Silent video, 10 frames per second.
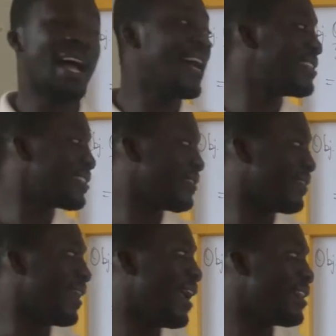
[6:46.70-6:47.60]
add
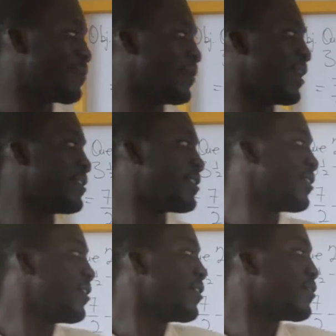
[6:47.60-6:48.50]
the exponents.
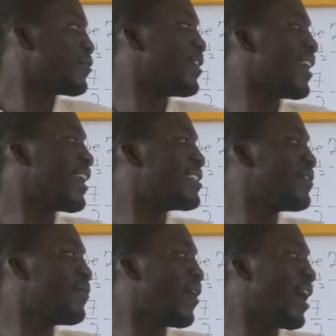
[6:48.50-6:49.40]
So
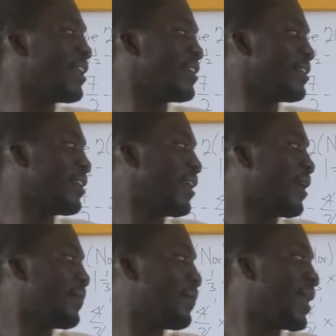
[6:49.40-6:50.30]
negative 1
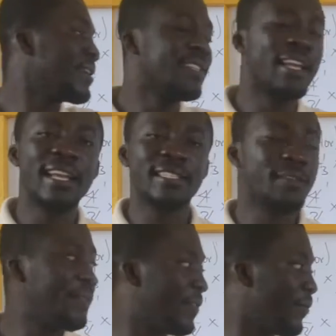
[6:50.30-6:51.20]
plus
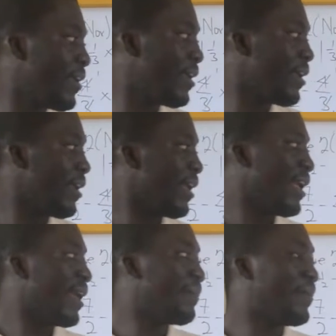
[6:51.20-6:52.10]
negative 3
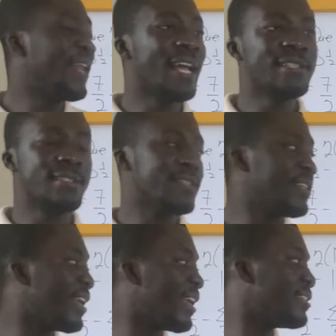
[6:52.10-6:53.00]
plus
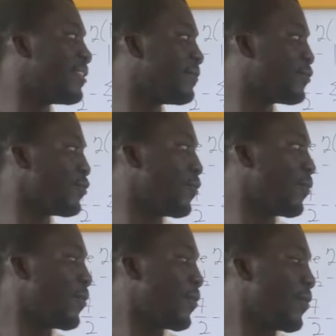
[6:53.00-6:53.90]
negative 2.
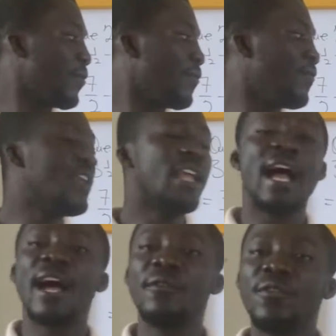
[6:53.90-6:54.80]
We
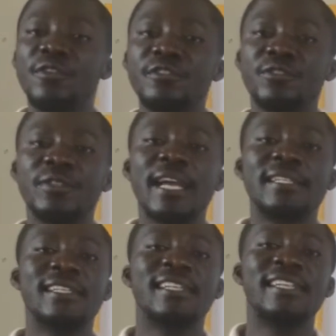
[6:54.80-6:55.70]
are going to
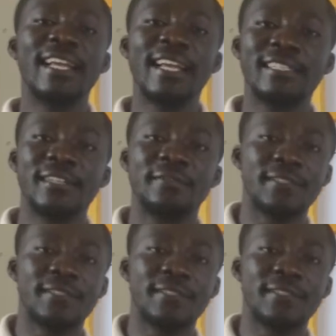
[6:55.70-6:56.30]
get negative